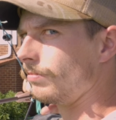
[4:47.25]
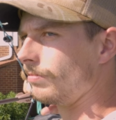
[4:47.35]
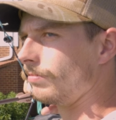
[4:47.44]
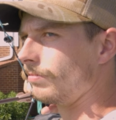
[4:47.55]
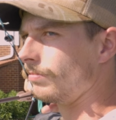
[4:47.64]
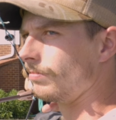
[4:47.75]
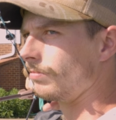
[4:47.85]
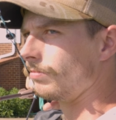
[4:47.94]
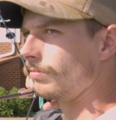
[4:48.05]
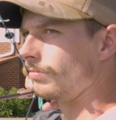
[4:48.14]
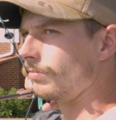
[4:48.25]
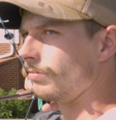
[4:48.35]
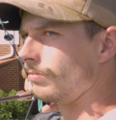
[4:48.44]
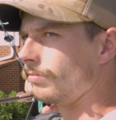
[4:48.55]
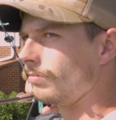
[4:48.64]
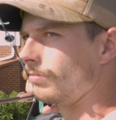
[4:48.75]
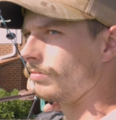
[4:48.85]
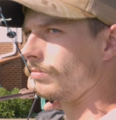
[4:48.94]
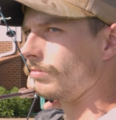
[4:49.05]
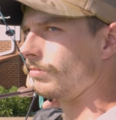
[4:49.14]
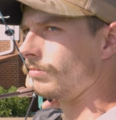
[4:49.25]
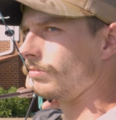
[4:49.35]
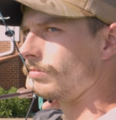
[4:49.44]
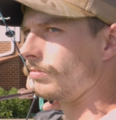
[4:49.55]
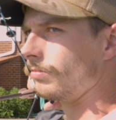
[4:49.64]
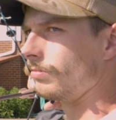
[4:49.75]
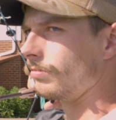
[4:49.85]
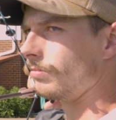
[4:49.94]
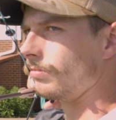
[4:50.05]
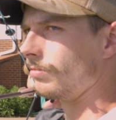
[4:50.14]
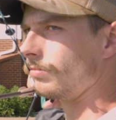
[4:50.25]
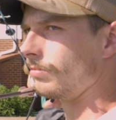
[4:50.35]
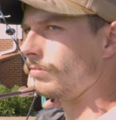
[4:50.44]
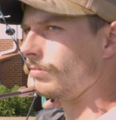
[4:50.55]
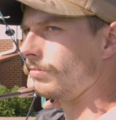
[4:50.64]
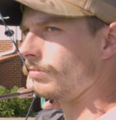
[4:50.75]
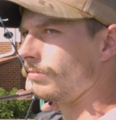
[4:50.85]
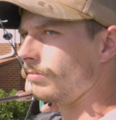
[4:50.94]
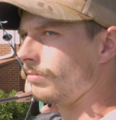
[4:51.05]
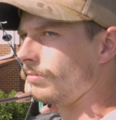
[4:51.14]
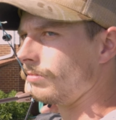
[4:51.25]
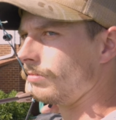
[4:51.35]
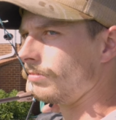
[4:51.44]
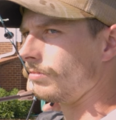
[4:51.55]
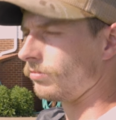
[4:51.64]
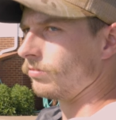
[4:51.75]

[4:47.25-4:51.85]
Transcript: (silence)